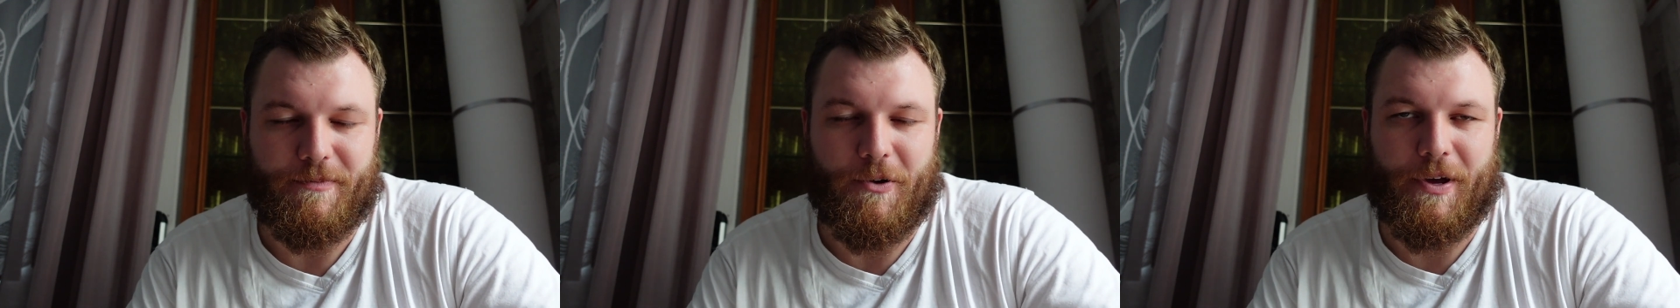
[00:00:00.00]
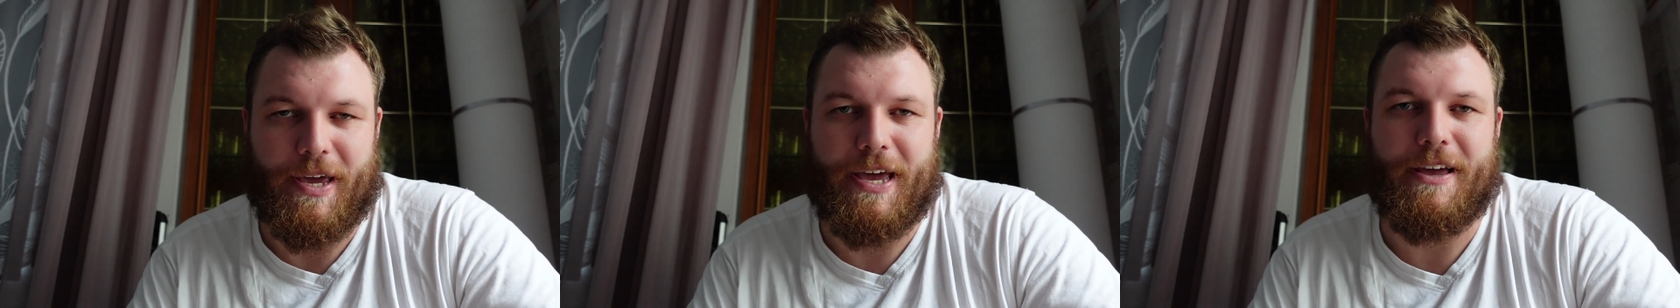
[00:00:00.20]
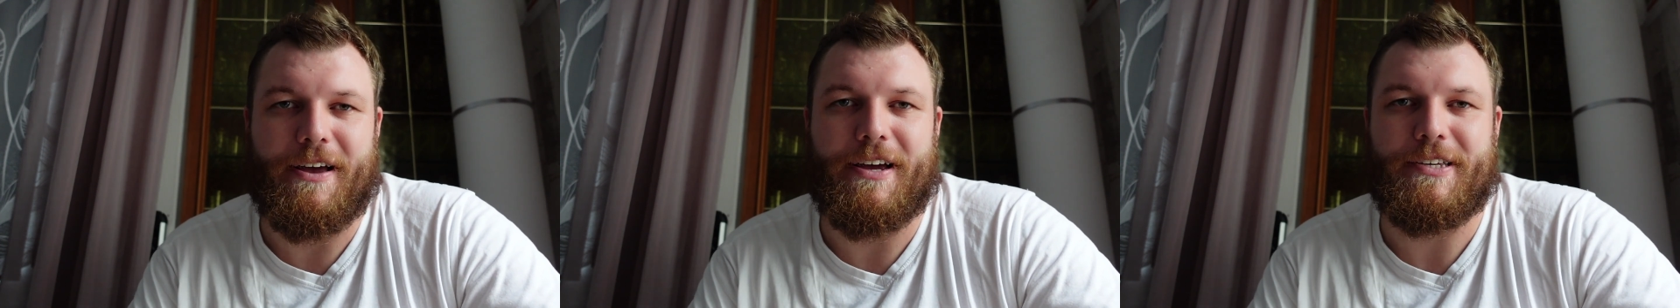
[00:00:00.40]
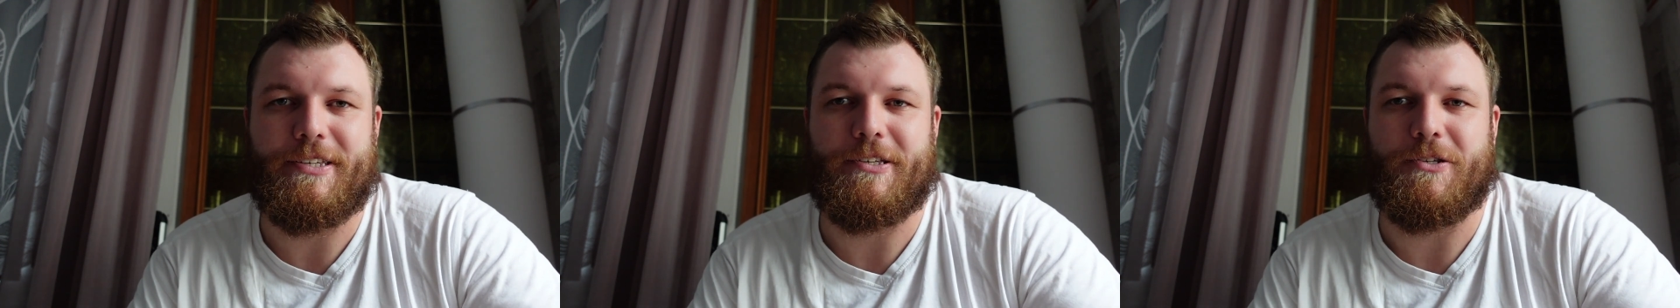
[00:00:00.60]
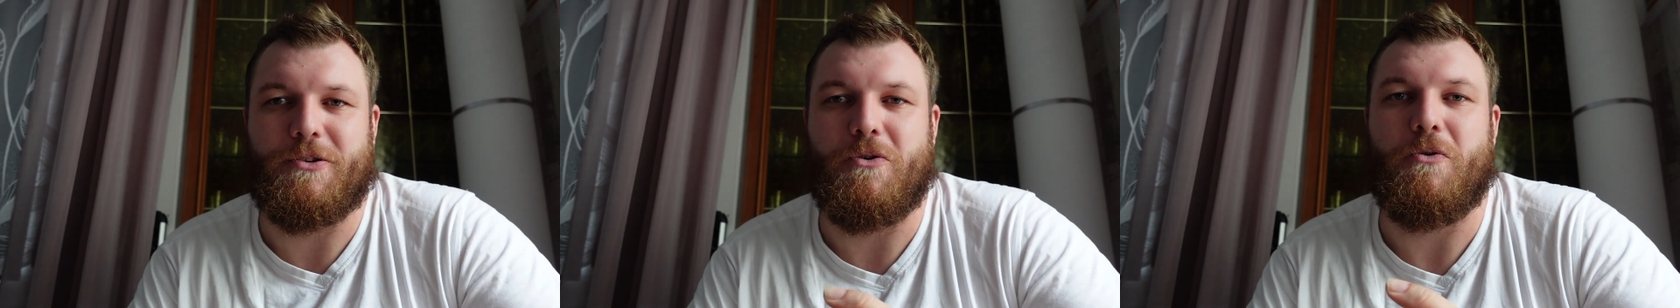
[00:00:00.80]
Okay, guys,
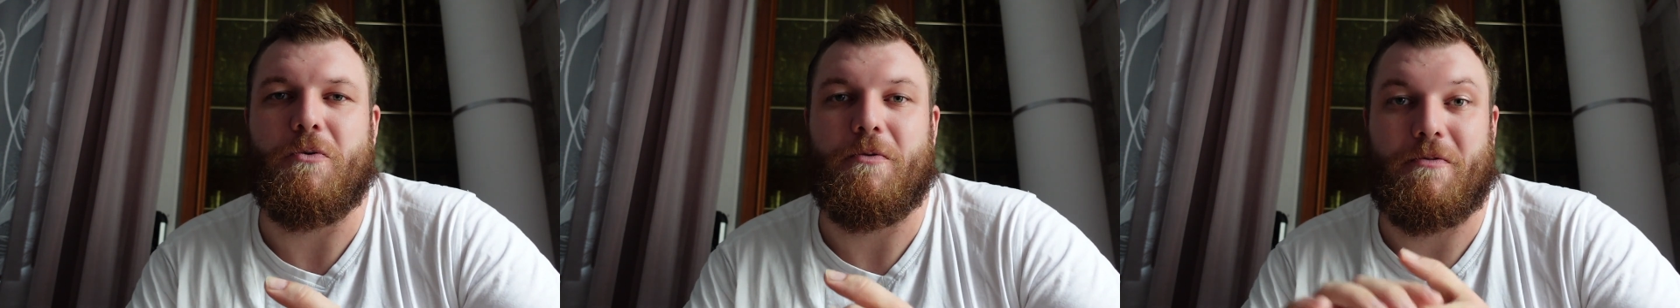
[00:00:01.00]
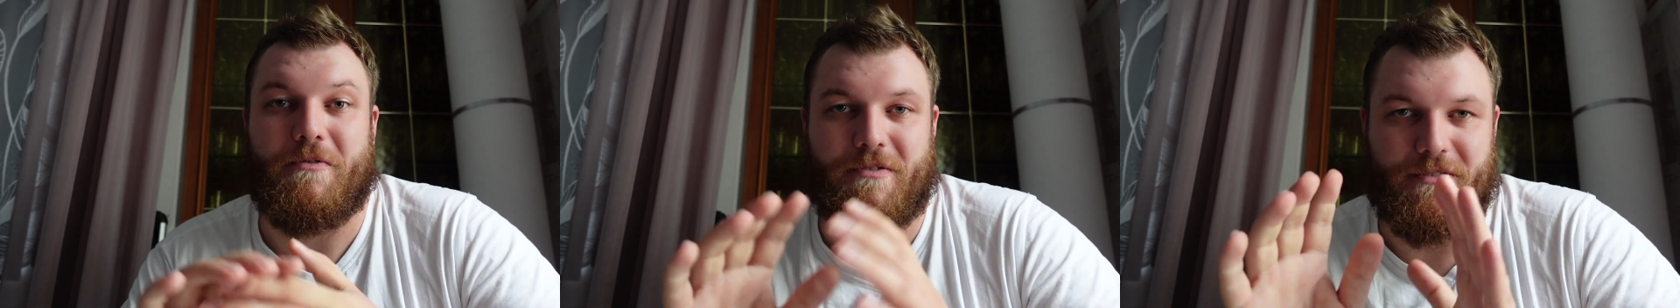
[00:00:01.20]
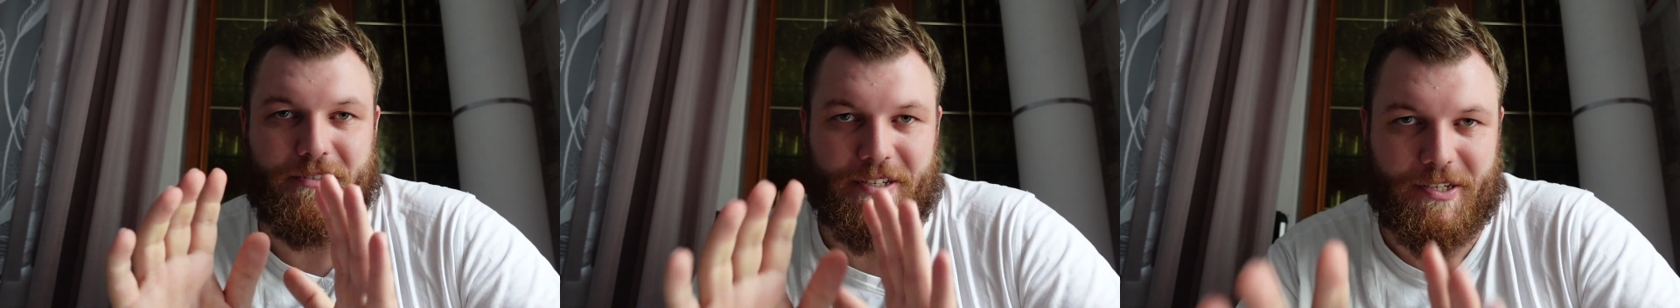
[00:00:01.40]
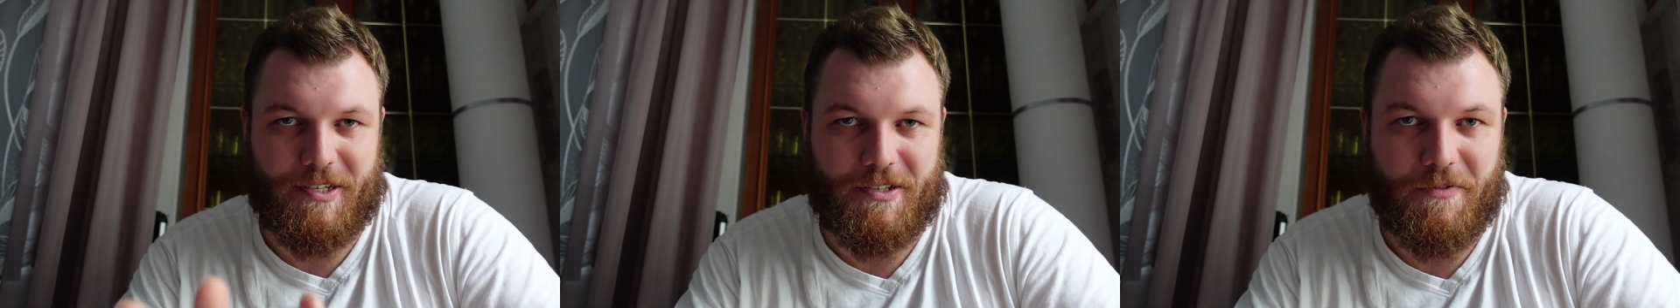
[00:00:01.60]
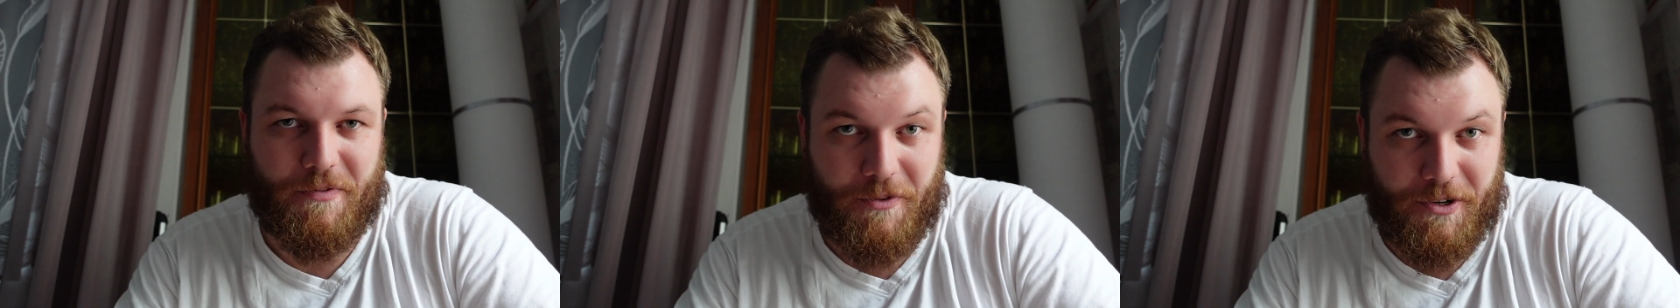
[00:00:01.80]
so this
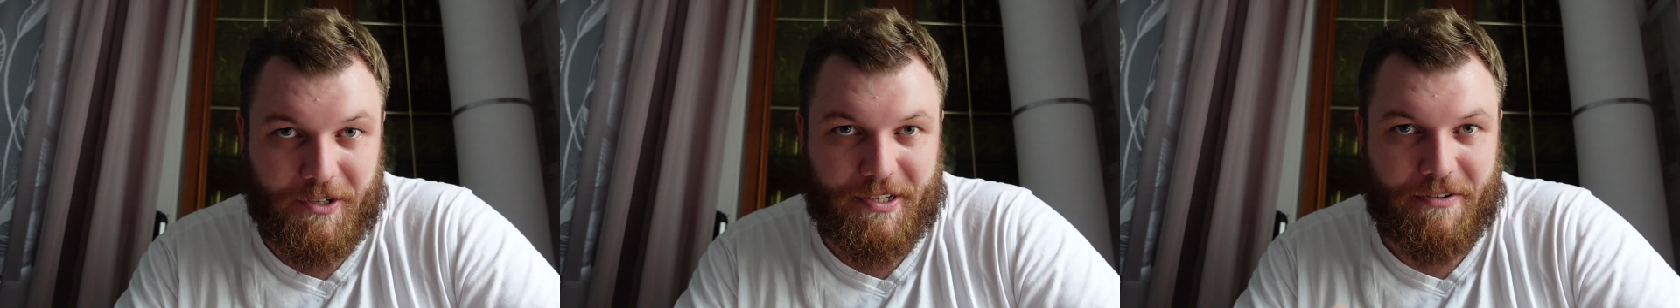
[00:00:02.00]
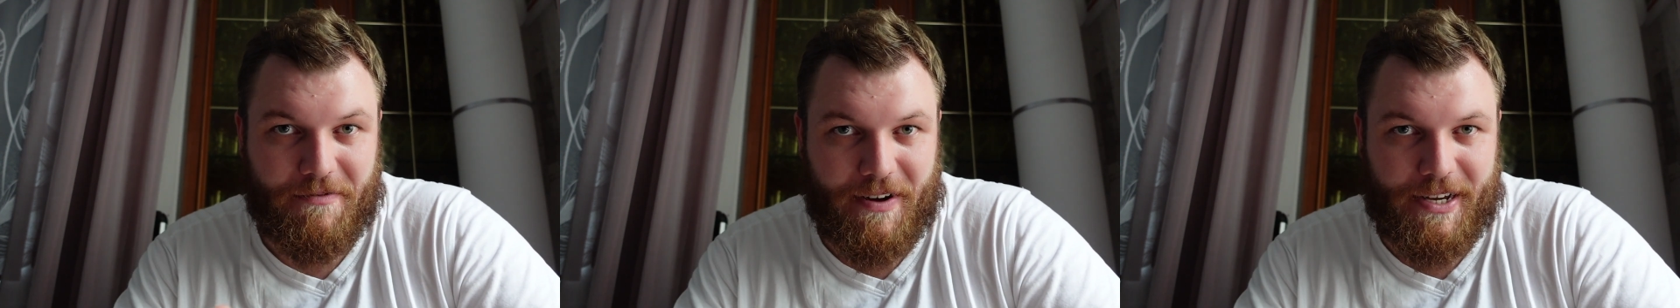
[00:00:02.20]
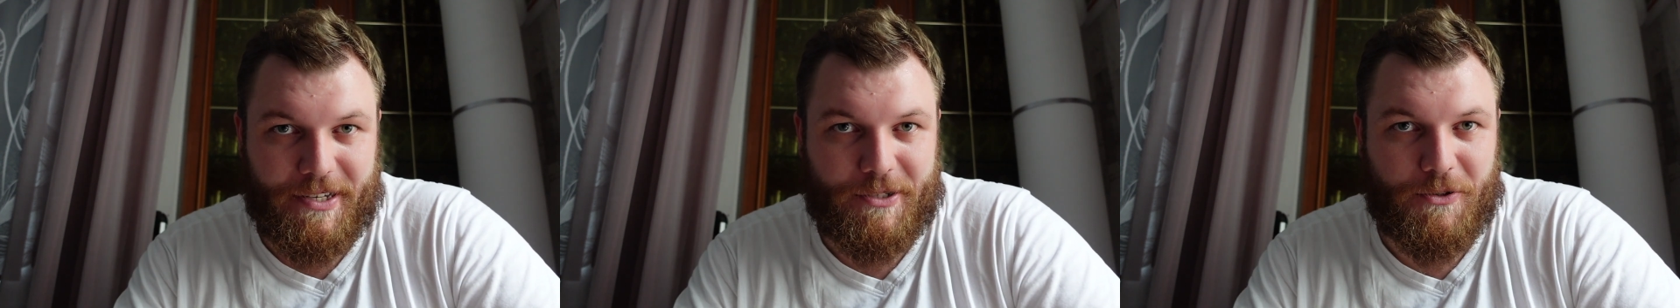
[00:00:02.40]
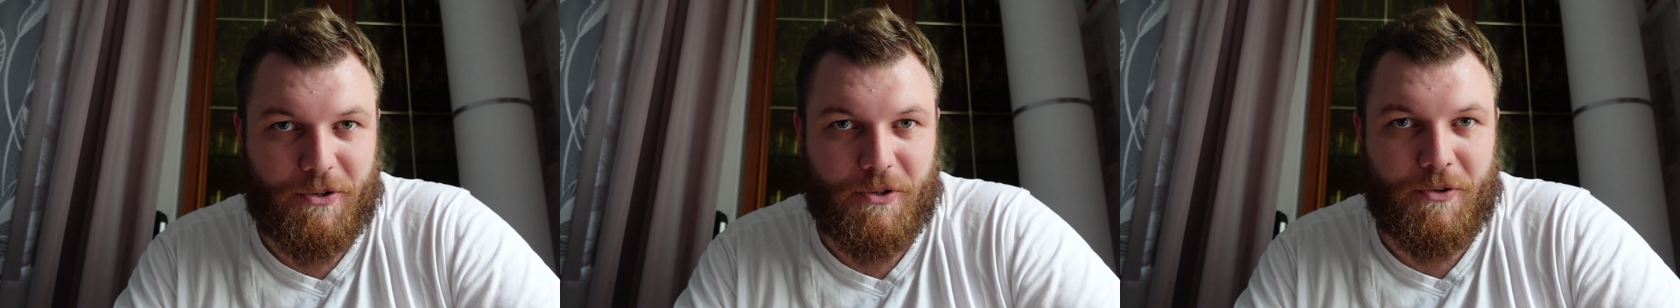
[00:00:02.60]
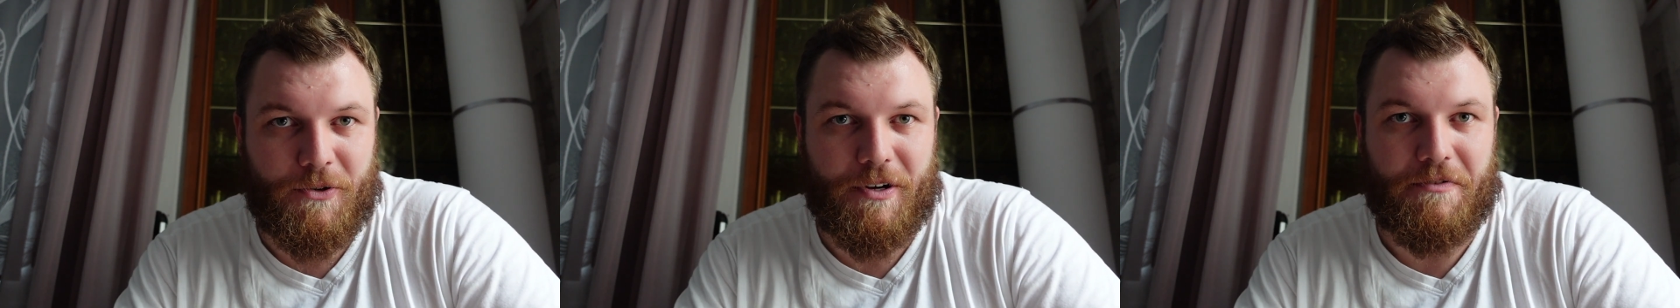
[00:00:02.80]
is the first advice to
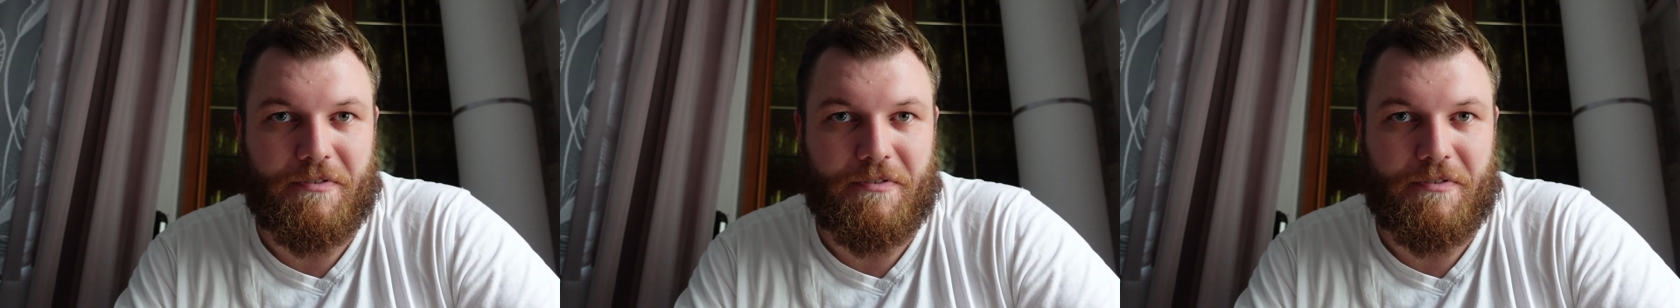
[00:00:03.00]
you.